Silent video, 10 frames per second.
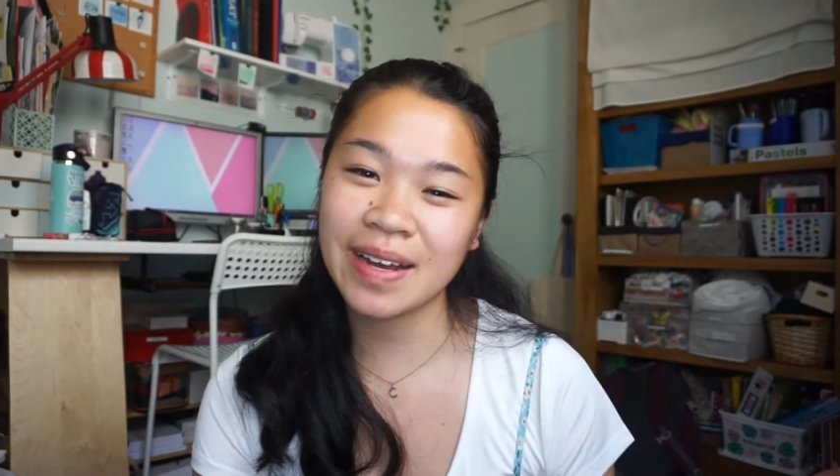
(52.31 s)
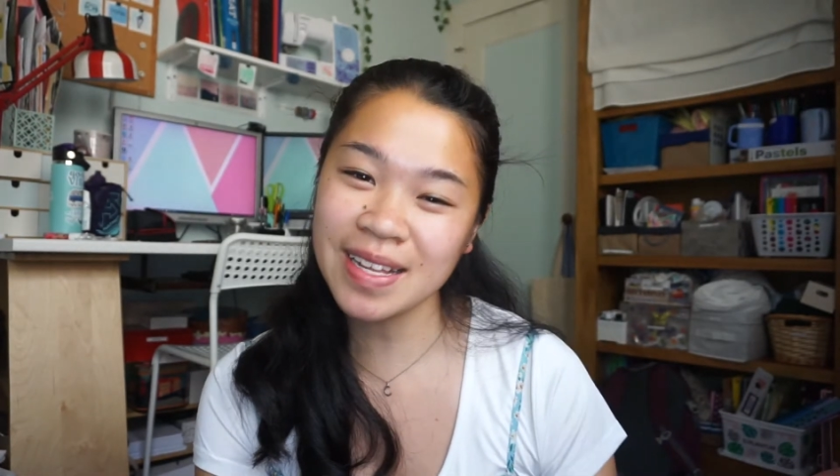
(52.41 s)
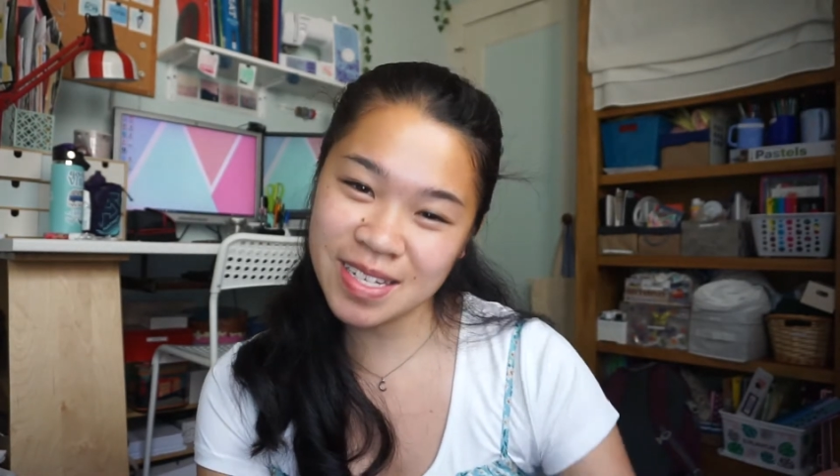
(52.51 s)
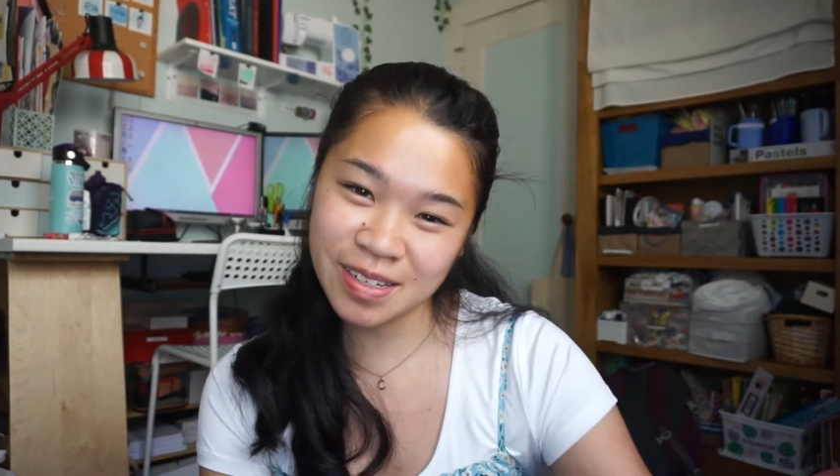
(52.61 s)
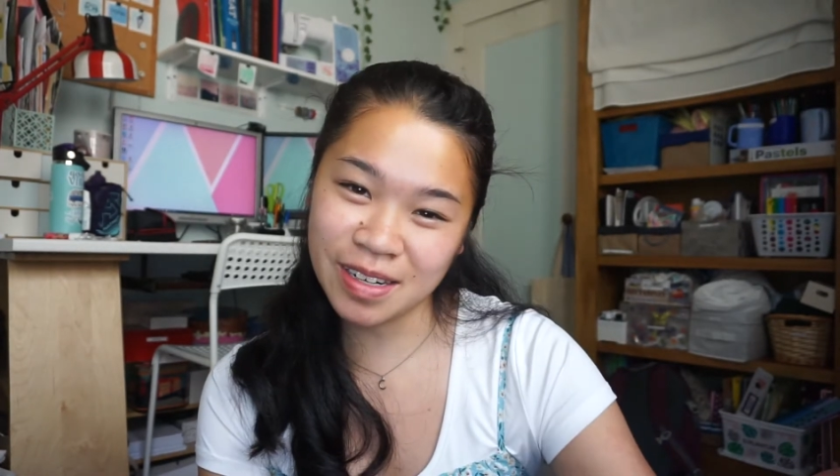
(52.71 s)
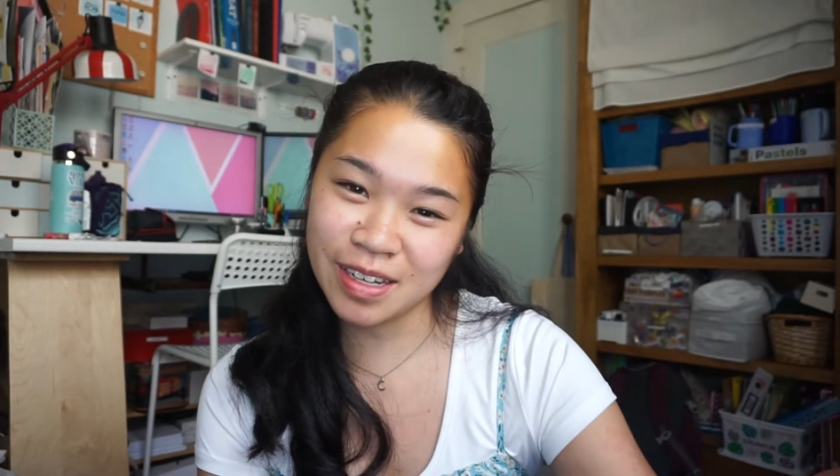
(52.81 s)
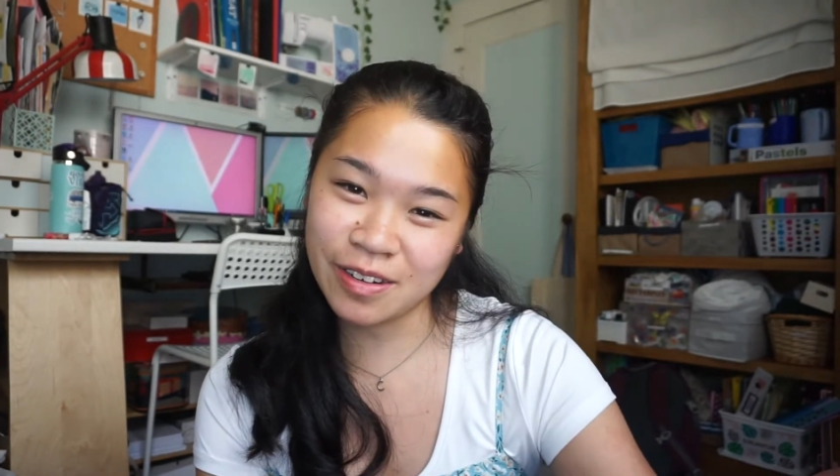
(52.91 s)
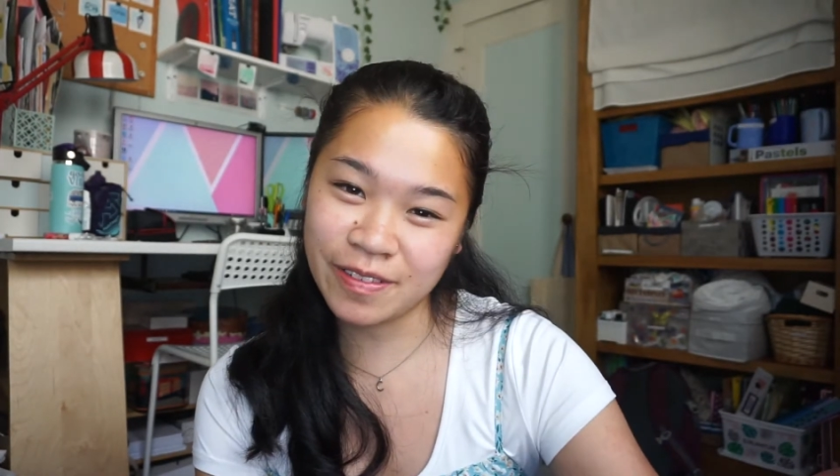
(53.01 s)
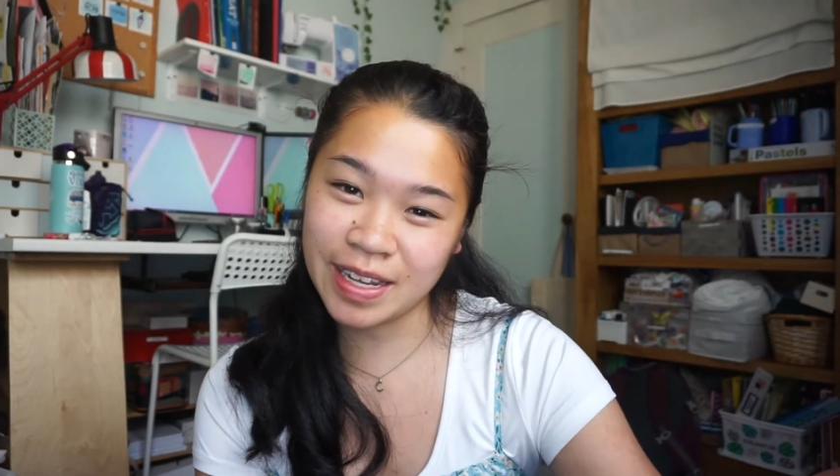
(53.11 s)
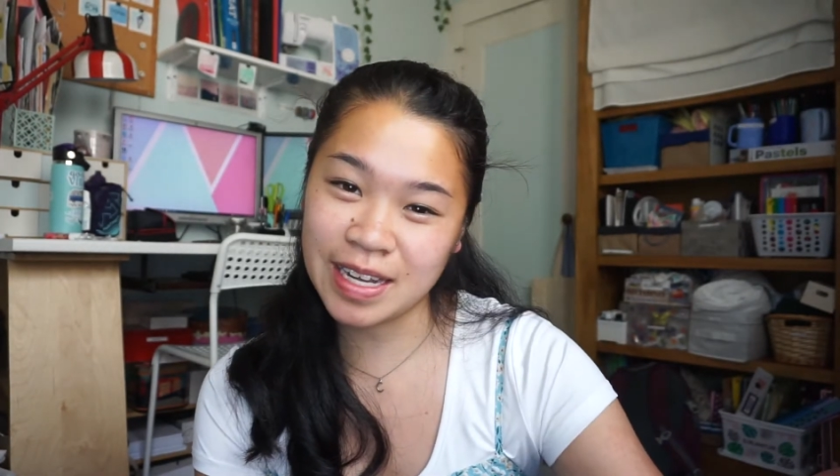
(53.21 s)
and turn on
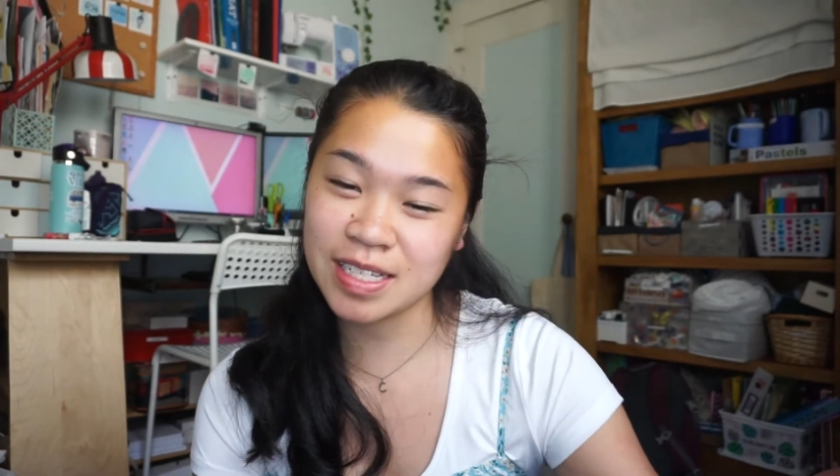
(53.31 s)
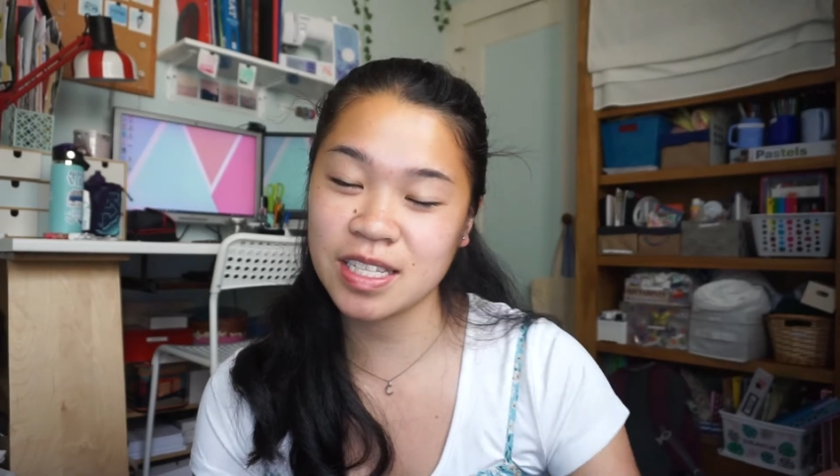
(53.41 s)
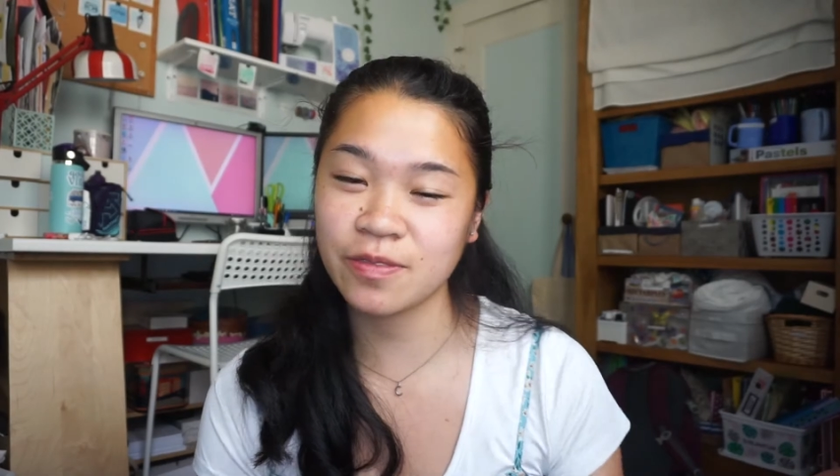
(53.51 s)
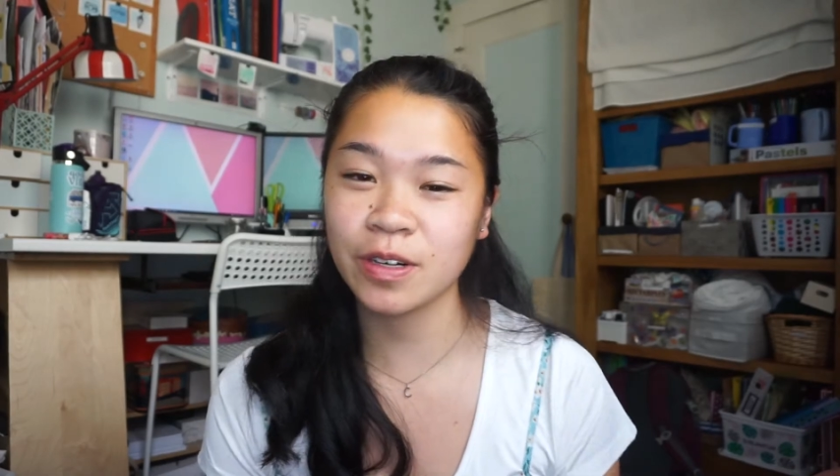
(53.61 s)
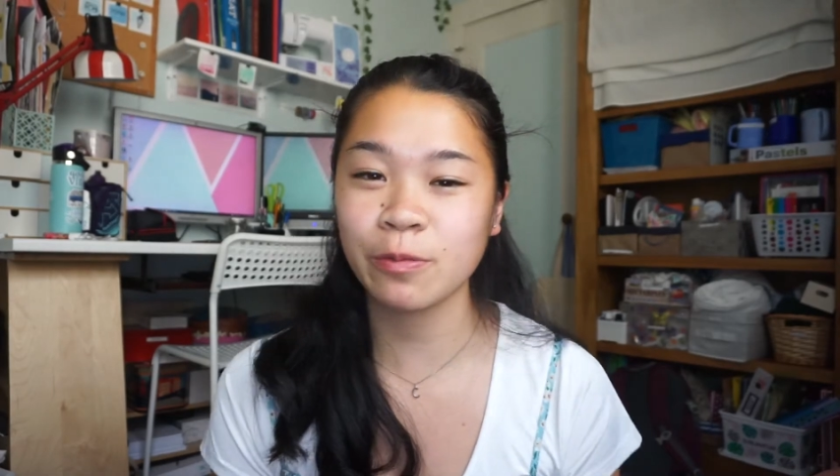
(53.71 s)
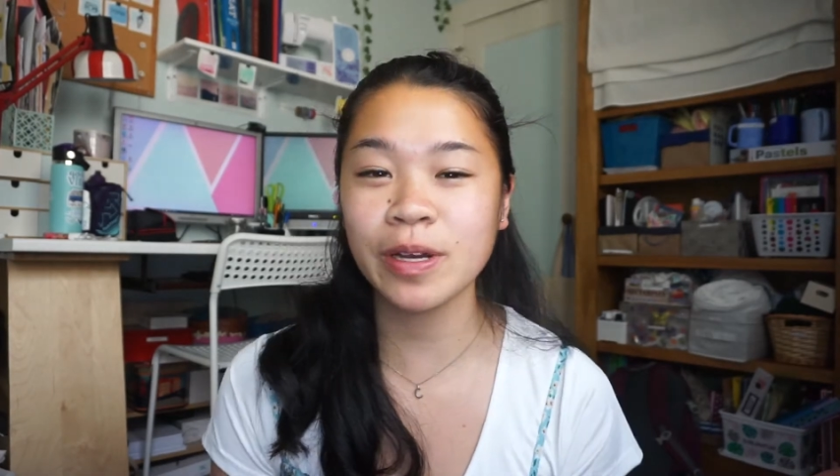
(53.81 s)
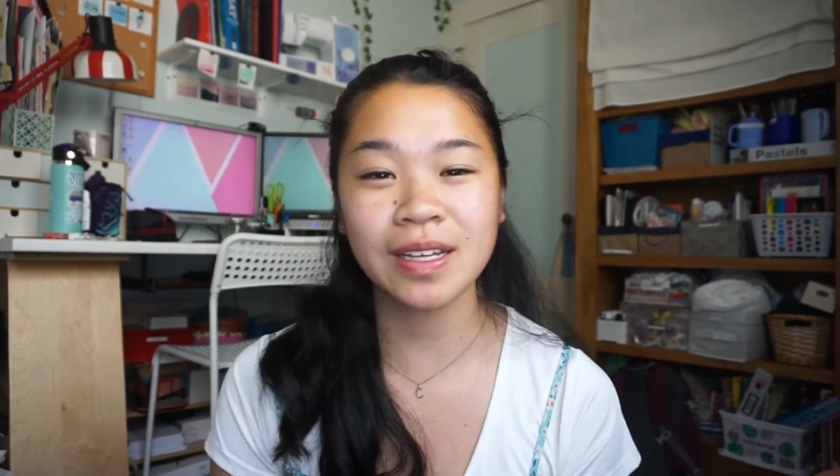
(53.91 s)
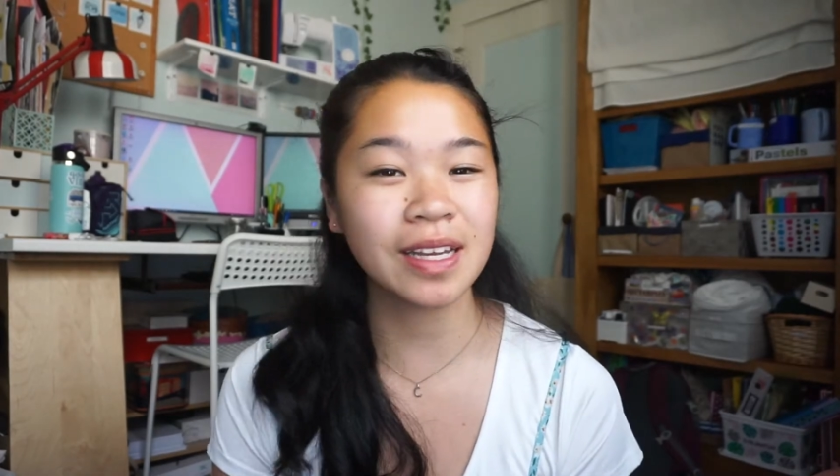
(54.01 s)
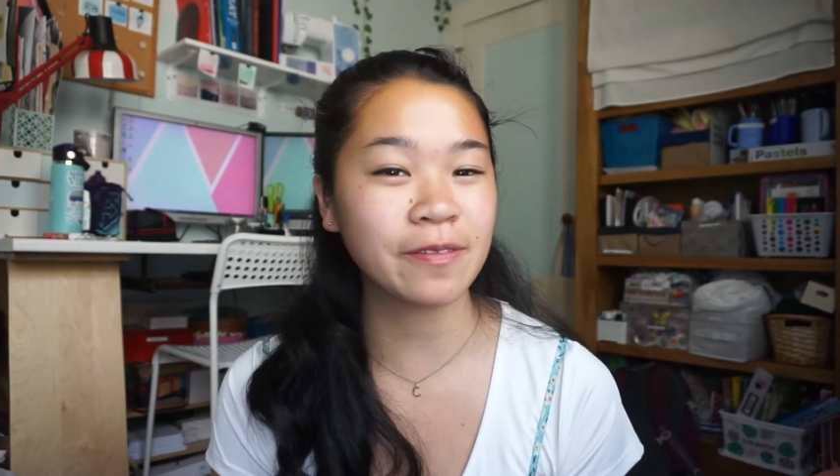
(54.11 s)
notifications for weekly